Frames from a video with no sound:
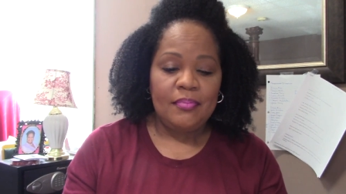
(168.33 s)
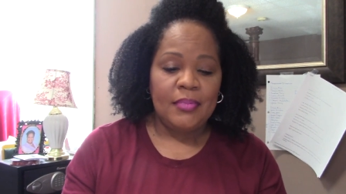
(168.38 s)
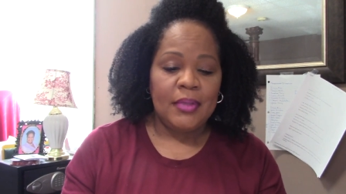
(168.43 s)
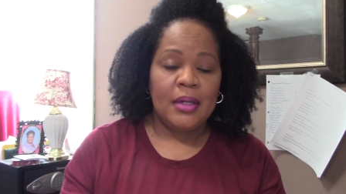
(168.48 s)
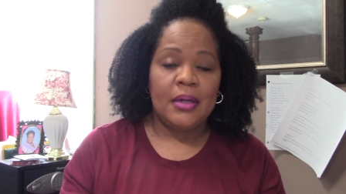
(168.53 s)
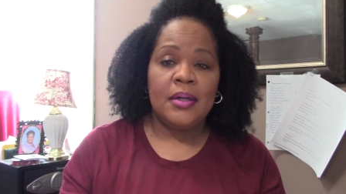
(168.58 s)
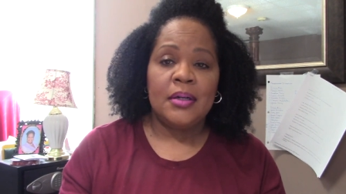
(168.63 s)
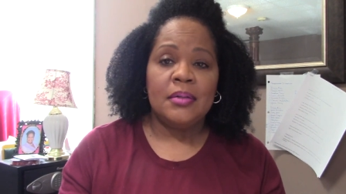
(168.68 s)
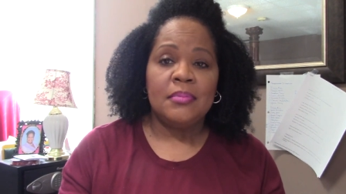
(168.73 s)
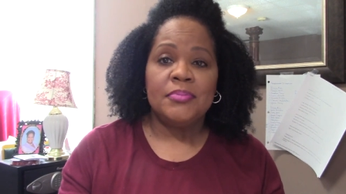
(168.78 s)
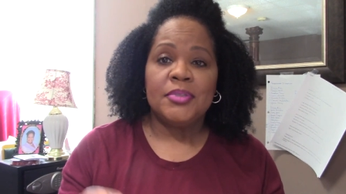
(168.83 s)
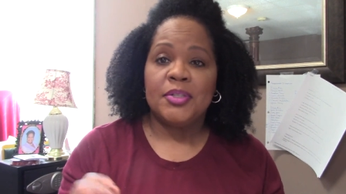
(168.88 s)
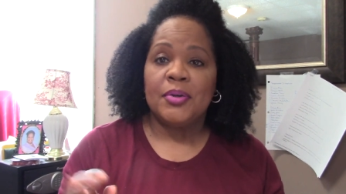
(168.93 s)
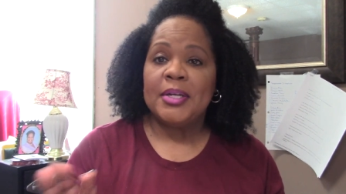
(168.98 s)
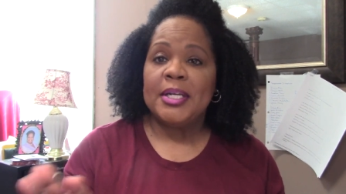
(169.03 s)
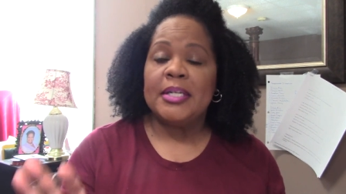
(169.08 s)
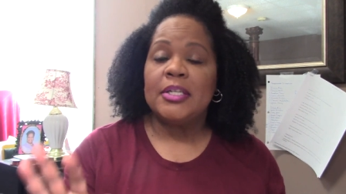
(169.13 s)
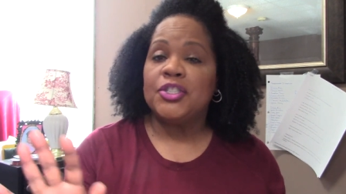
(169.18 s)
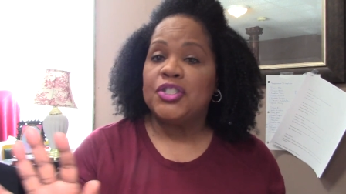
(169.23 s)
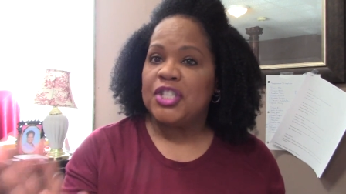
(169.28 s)
Um, so
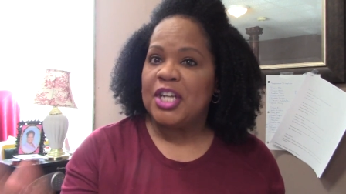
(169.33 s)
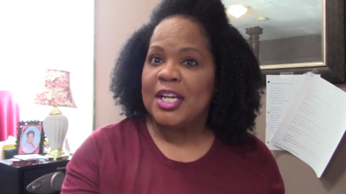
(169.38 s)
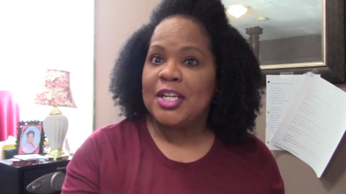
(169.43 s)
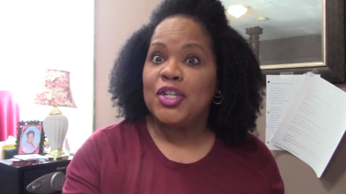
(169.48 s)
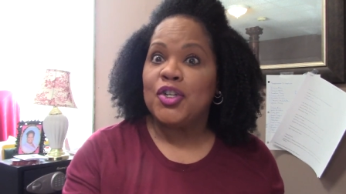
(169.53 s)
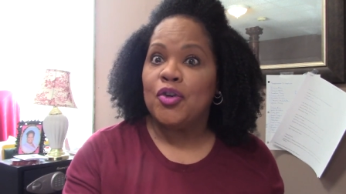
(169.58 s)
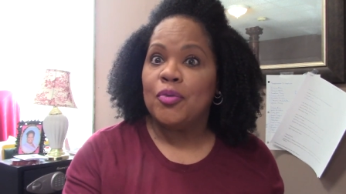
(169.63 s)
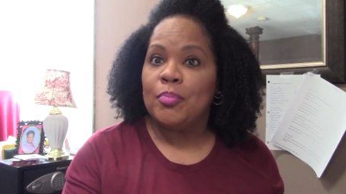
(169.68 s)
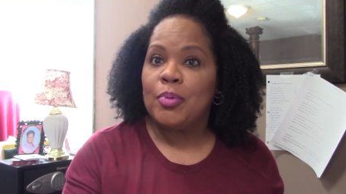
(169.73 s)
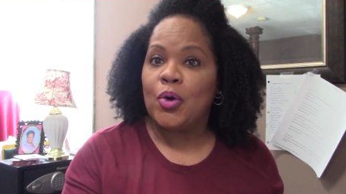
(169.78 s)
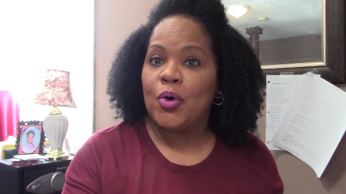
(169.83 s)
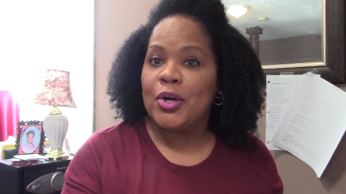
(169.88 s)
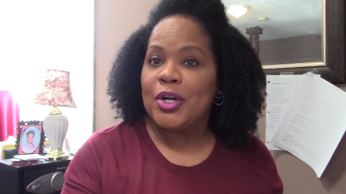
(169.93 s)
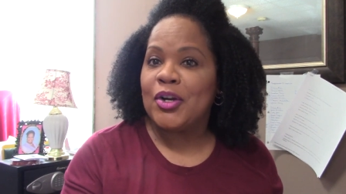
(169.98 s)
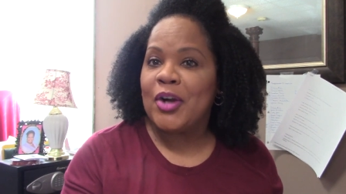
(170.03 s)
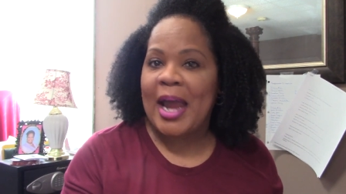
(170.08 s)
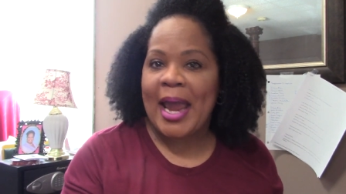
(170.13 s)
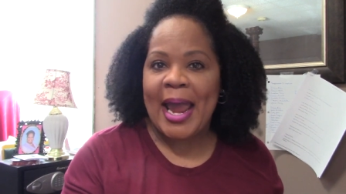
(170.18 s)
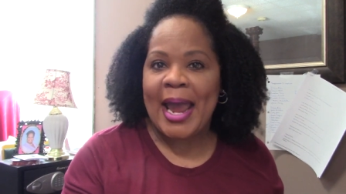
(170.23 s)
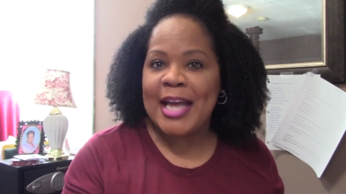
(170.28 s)
again, check your
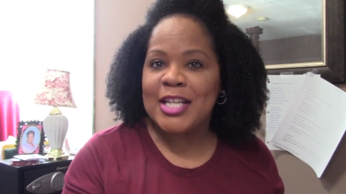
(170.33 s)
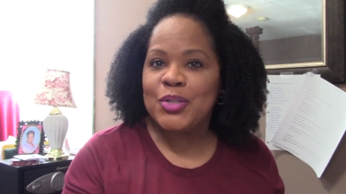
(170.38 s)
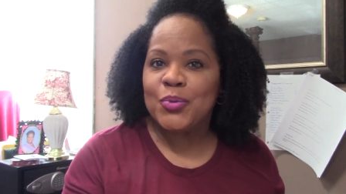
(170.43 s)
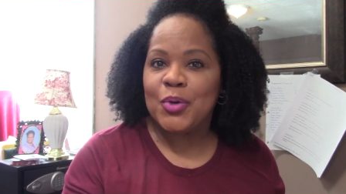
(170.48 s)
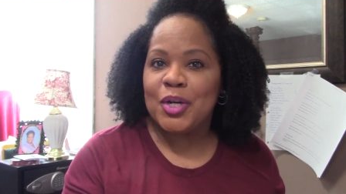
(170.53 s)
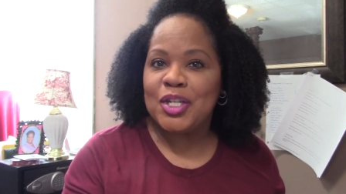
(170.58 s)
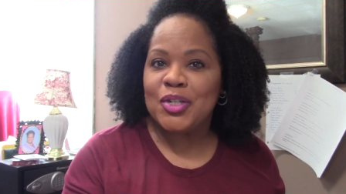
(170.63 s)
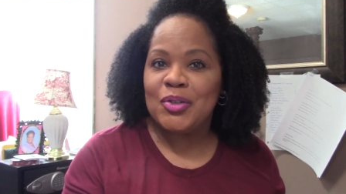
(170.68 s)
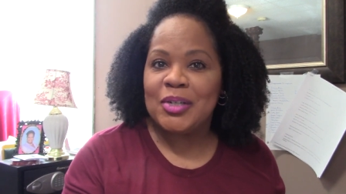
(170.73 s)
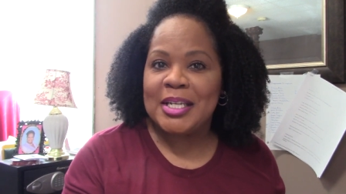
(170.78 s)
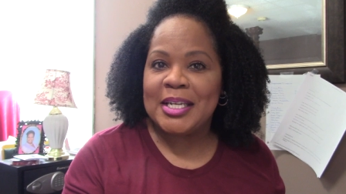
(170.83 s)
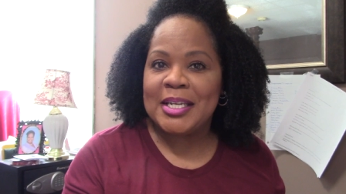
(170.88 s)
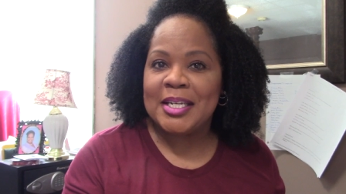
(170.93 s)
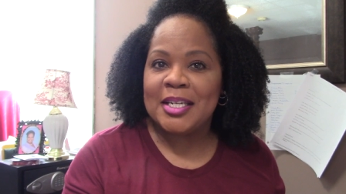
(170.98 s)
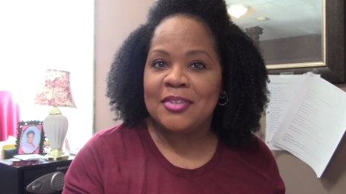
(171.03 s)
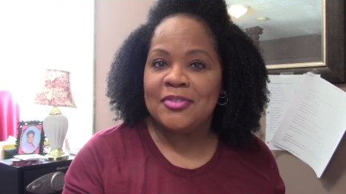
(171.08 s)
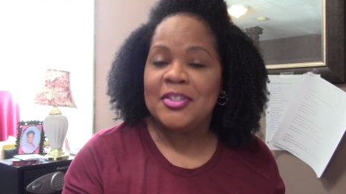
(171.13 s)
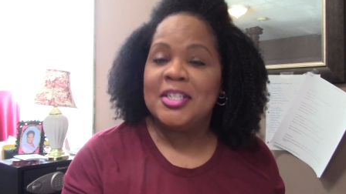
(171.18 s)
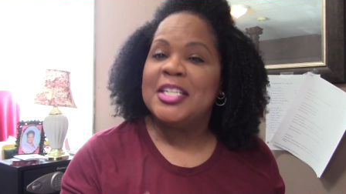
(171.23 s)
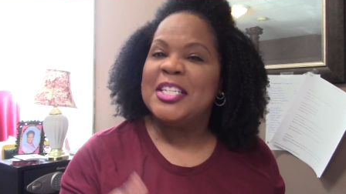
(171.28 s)
employer ads where you
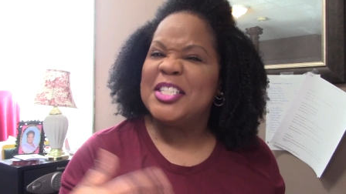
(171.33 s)
live.